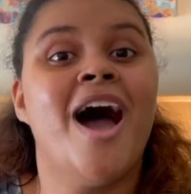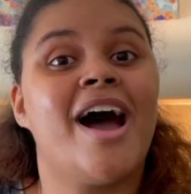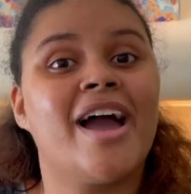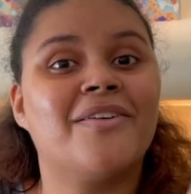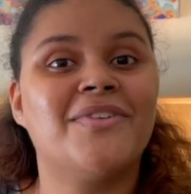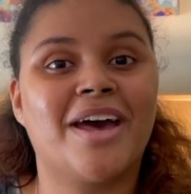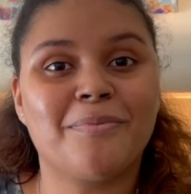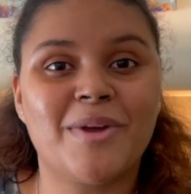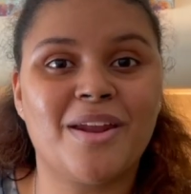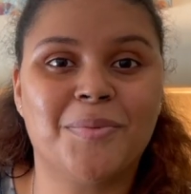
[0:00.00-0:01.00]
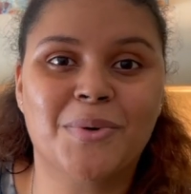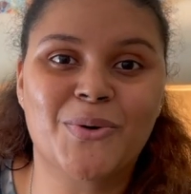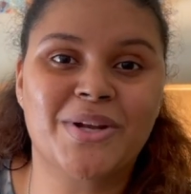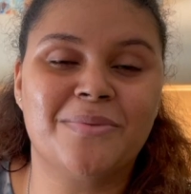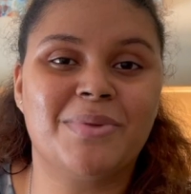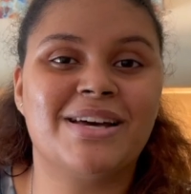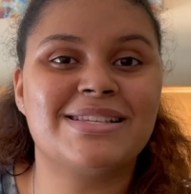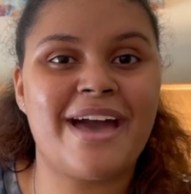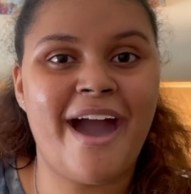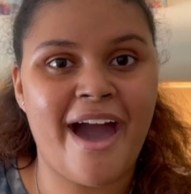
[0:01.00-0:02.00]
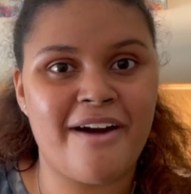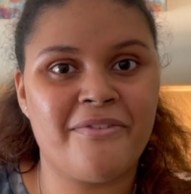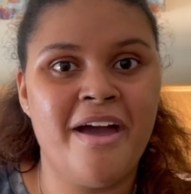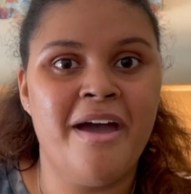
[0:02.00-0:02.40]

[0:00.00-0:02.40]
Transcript: I have not been uploading because I have